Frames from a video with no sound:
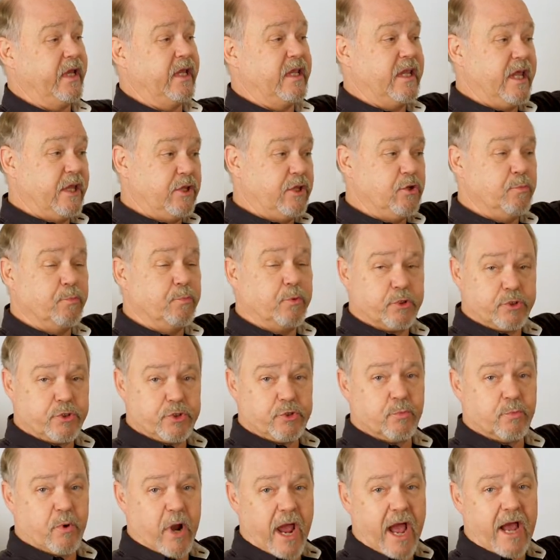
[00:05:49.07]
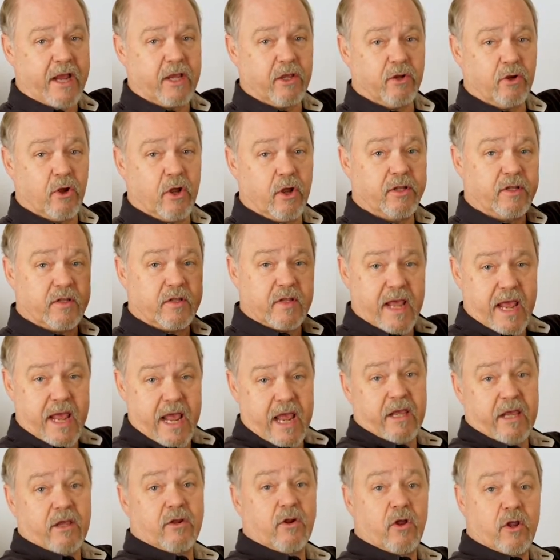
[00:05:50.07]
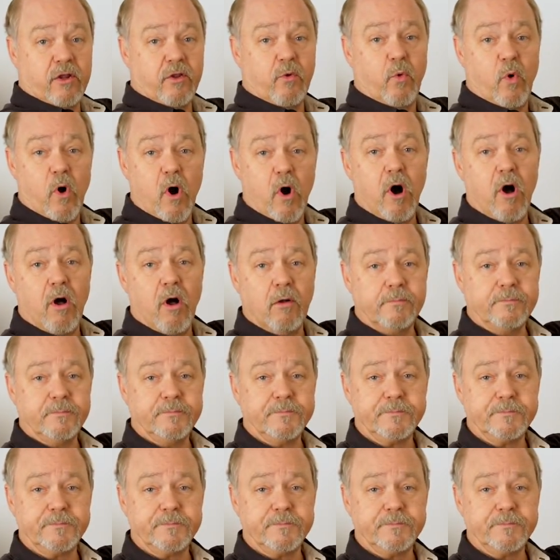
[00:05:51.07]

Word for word: and then you put your bracket on to hang it on the wall.